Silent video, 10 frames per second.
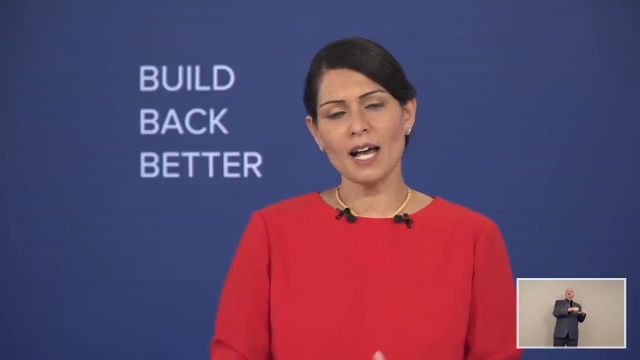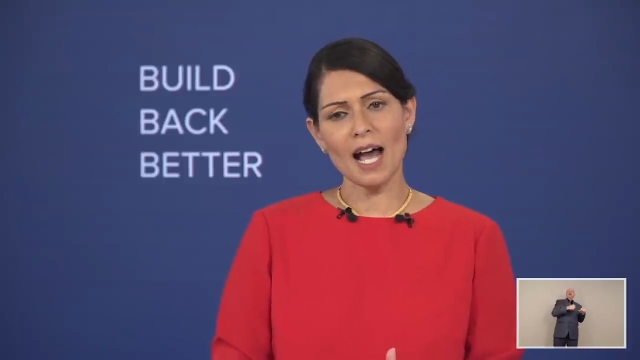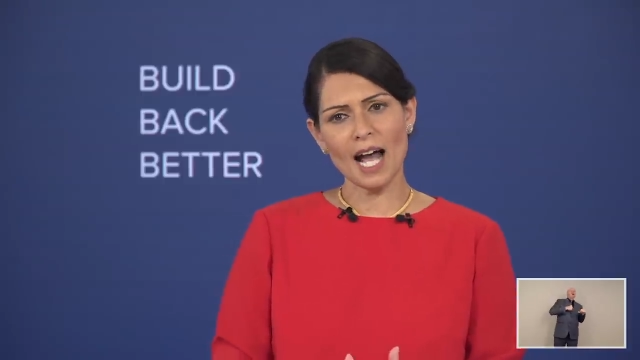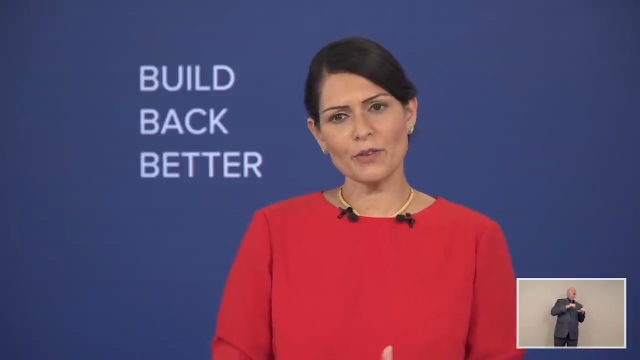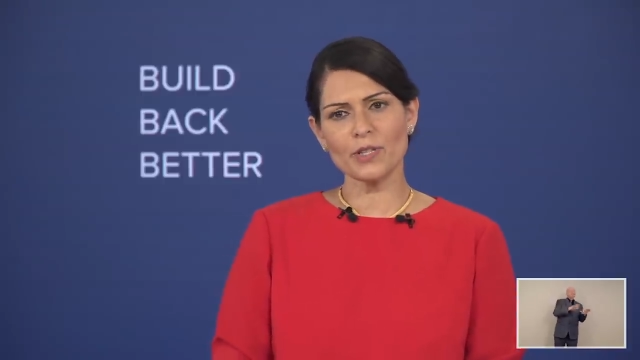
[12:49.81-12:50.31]

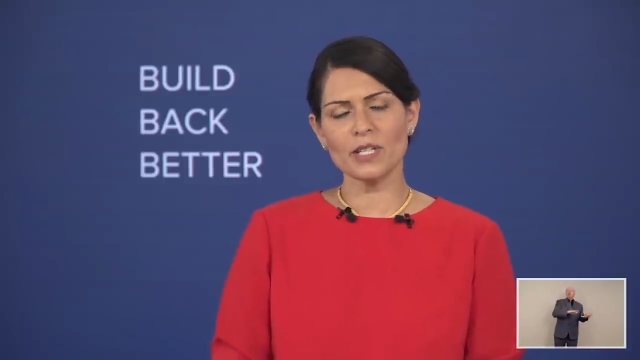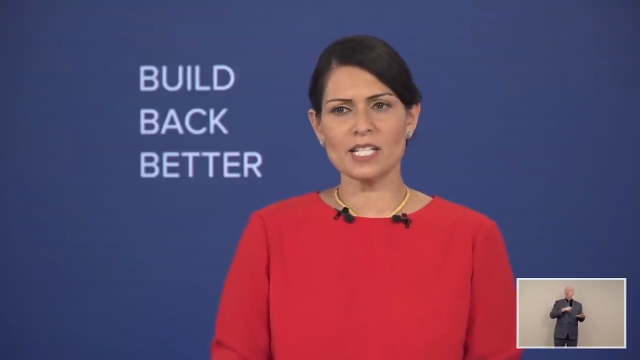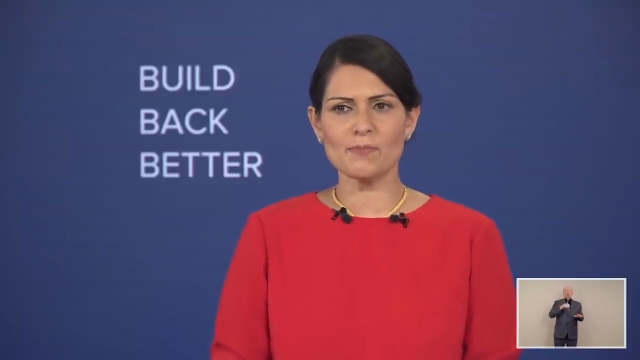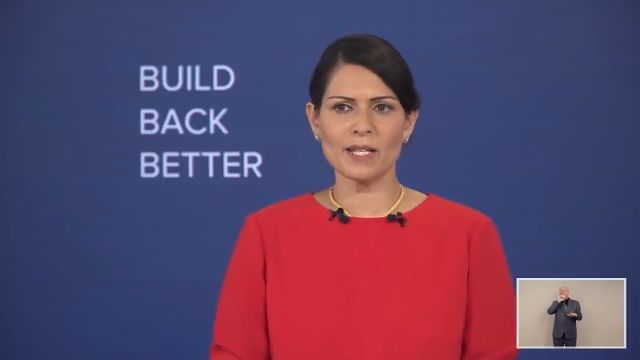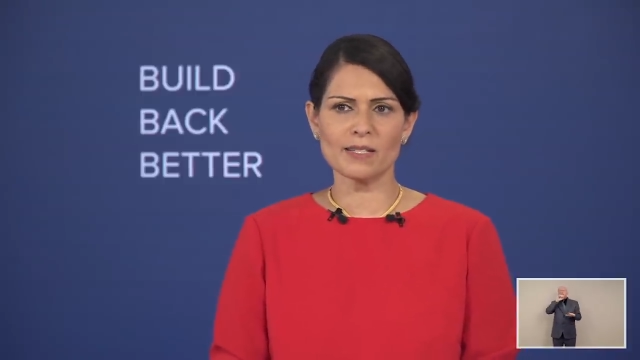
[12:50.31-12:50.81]
at the
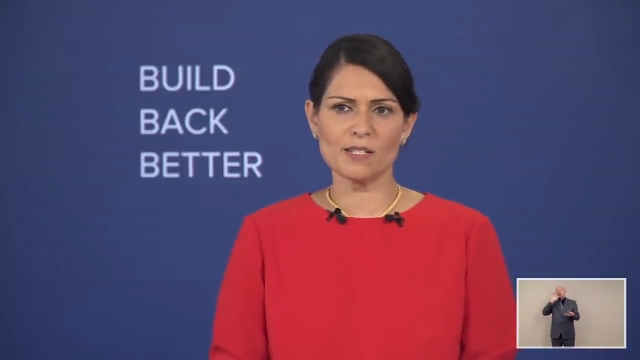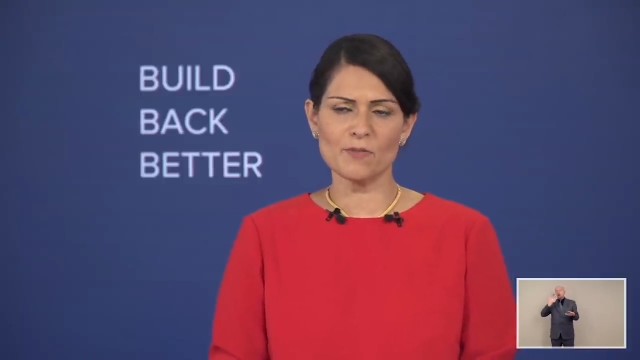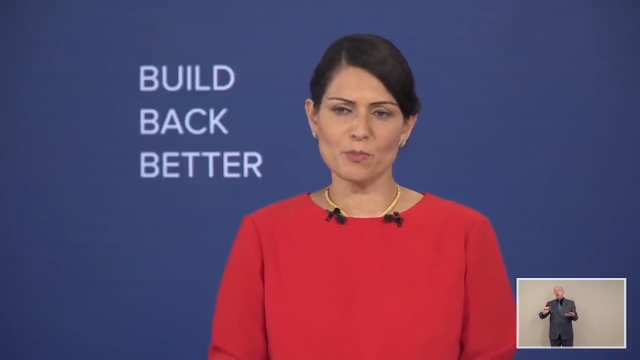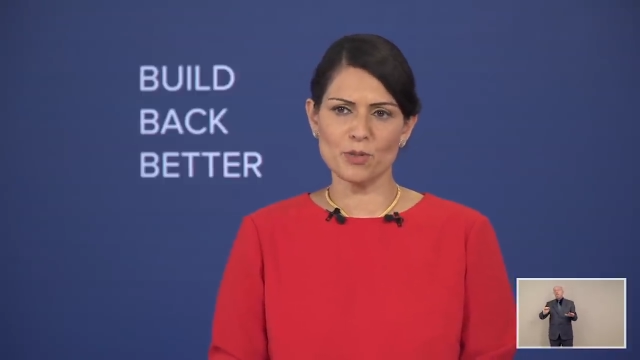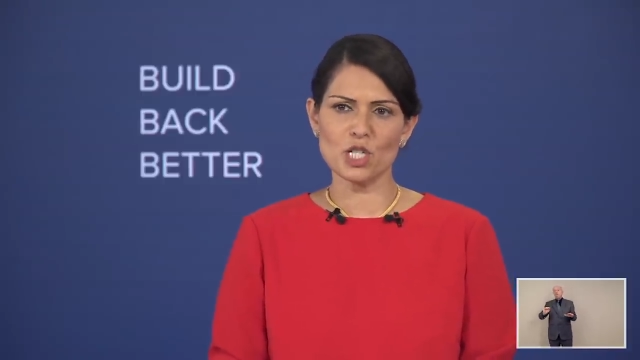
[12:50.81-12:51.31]
expense of
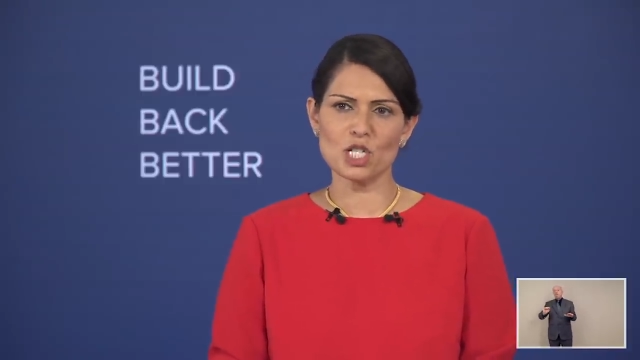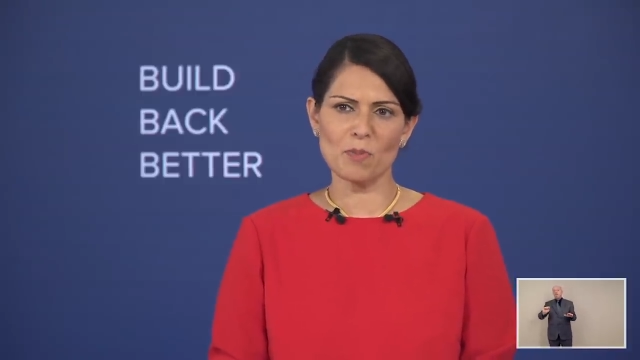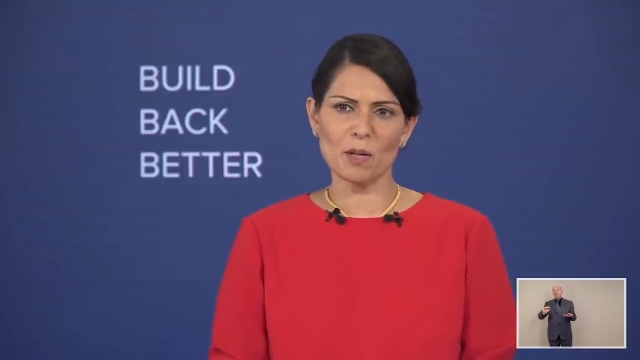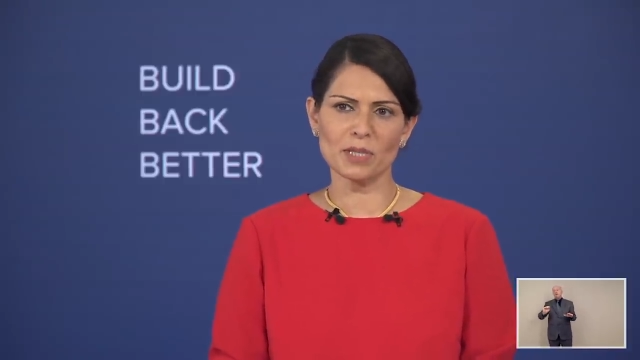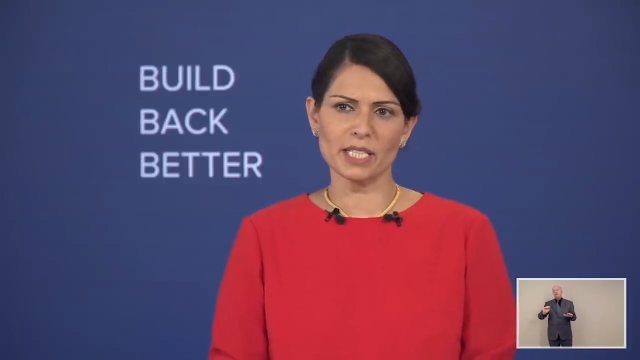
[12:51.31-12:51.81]
the British
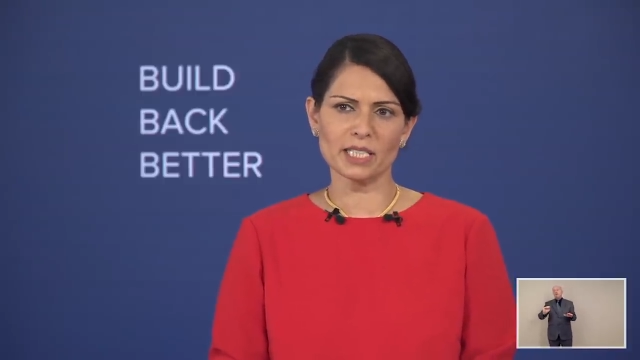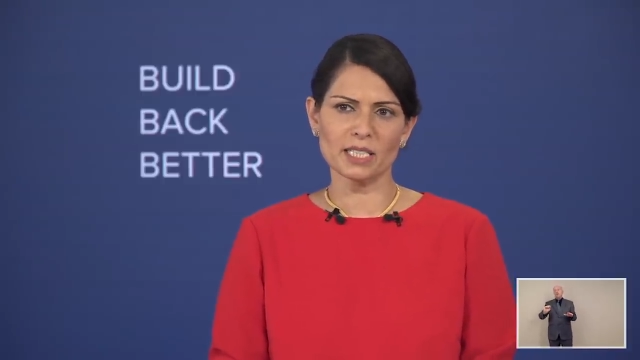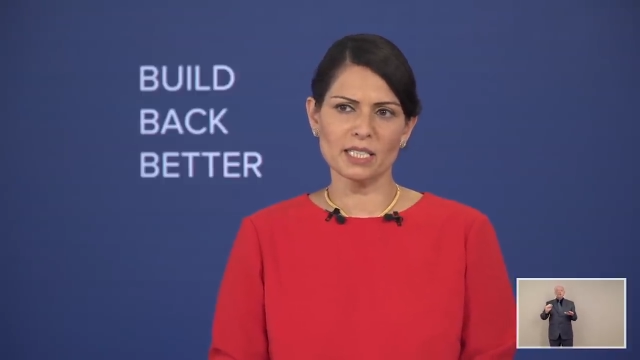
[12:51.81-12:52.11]
public